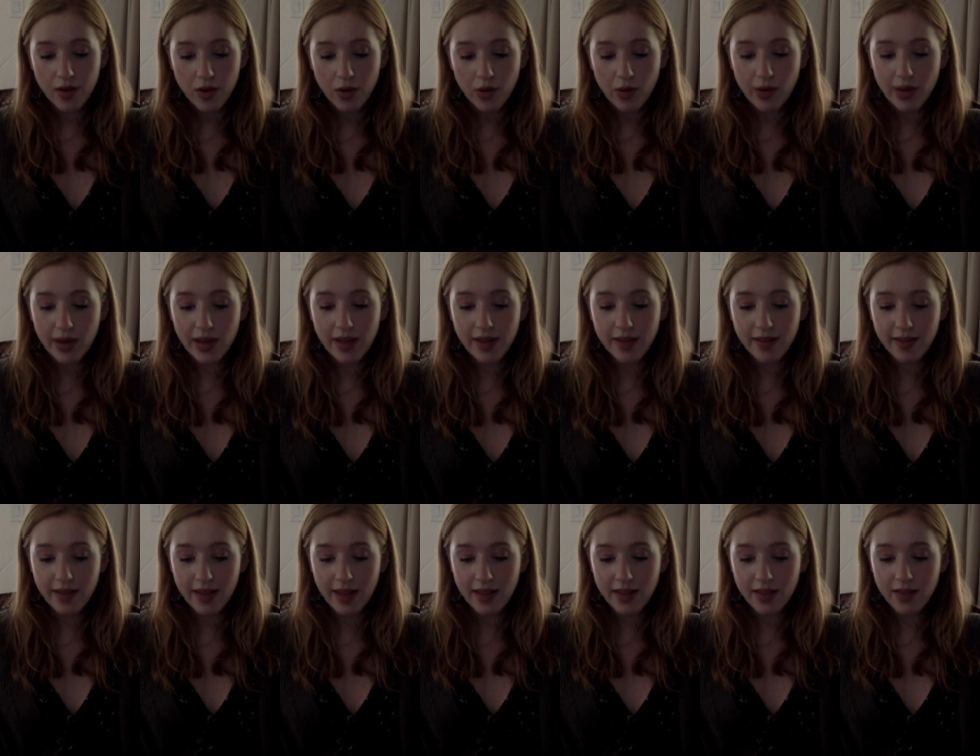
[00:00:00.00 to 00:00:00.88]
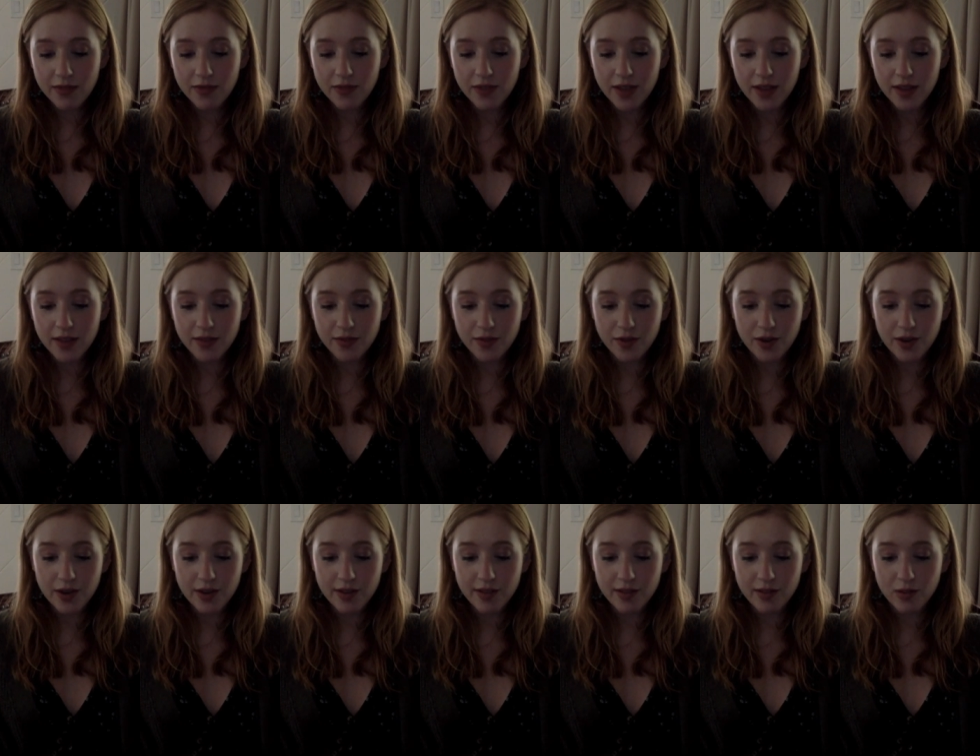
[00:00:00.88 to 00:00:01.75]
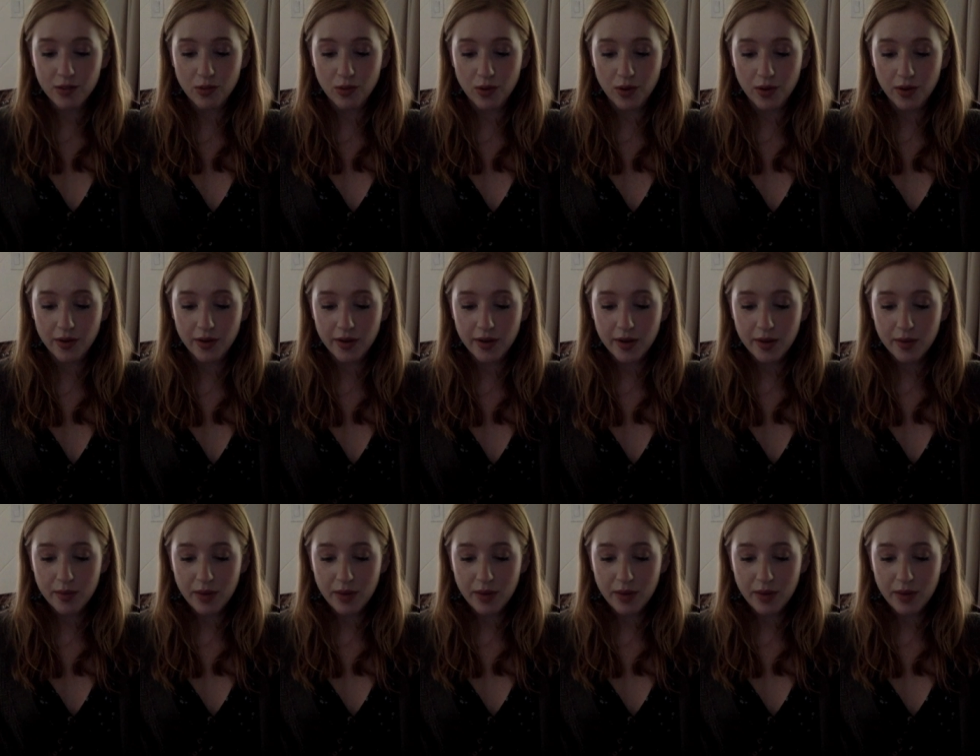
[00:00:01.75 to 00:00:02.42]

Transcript: When he set the fees for his school,